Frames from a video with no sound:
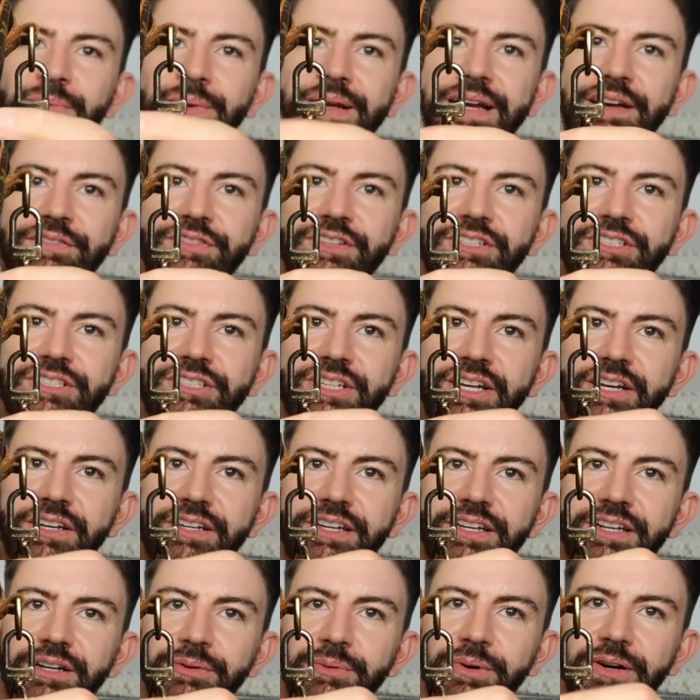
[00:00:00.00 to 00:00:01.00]
we have the
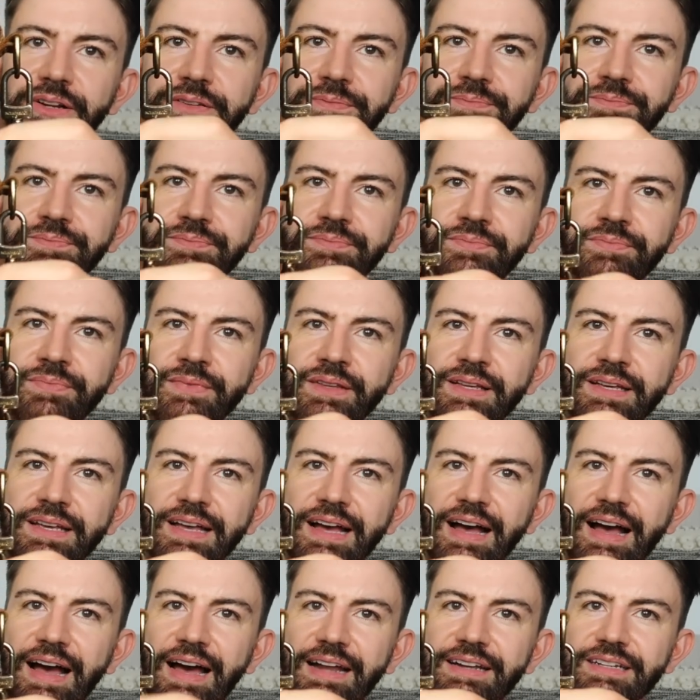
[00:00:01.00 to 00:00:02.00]
circular one,
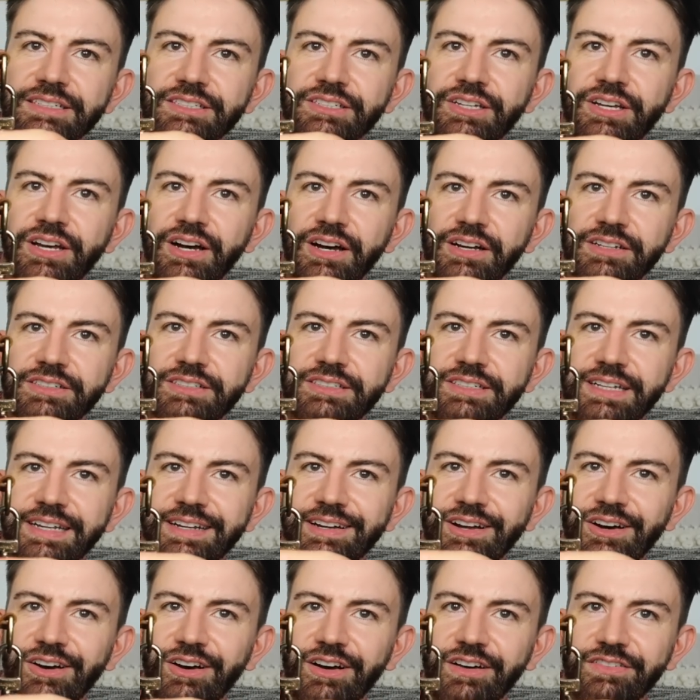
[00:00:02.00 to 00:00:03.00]
and it's cut
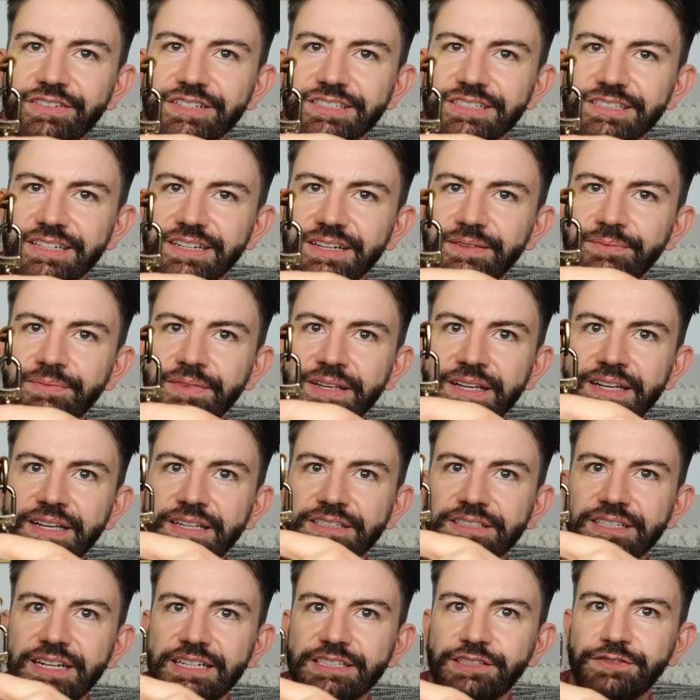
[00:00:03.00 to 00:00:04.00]
in half, isn't it?
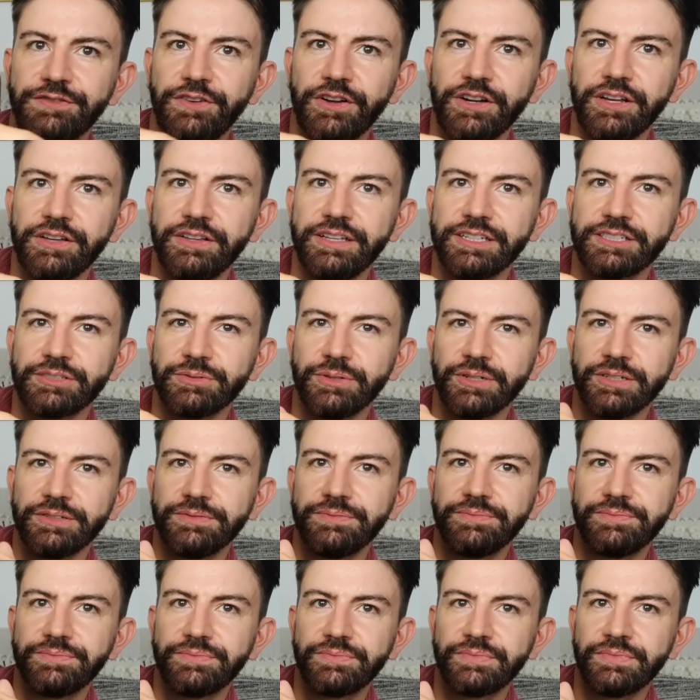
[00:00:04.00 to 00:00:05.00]
So let's follow this
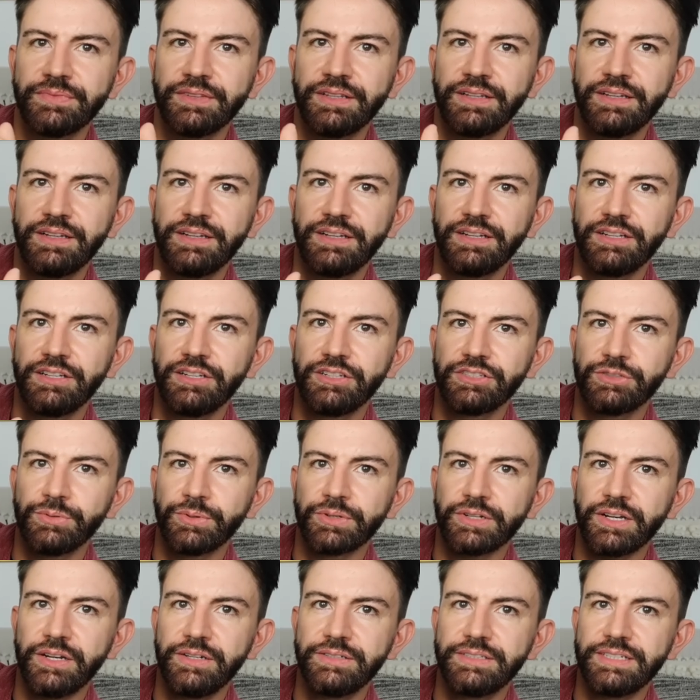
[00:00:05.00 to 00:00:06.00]
one. So
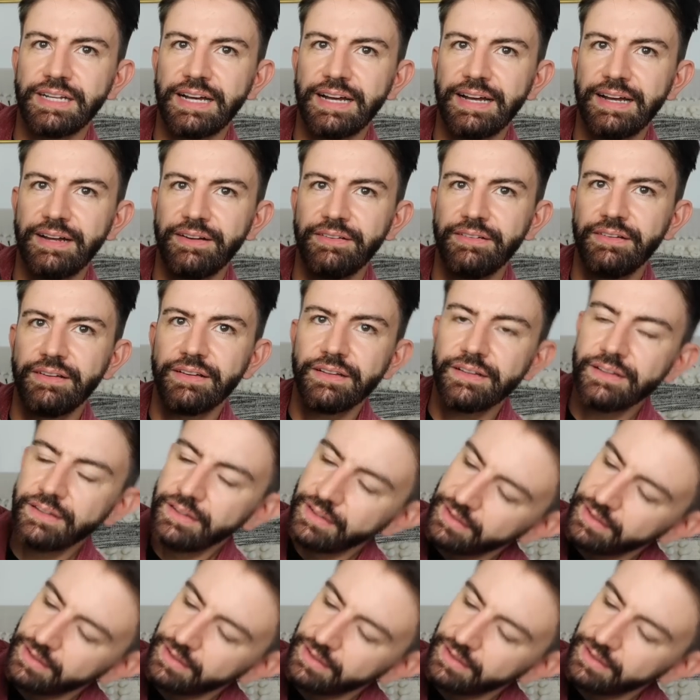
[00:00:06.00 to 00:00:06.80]
we'll go down,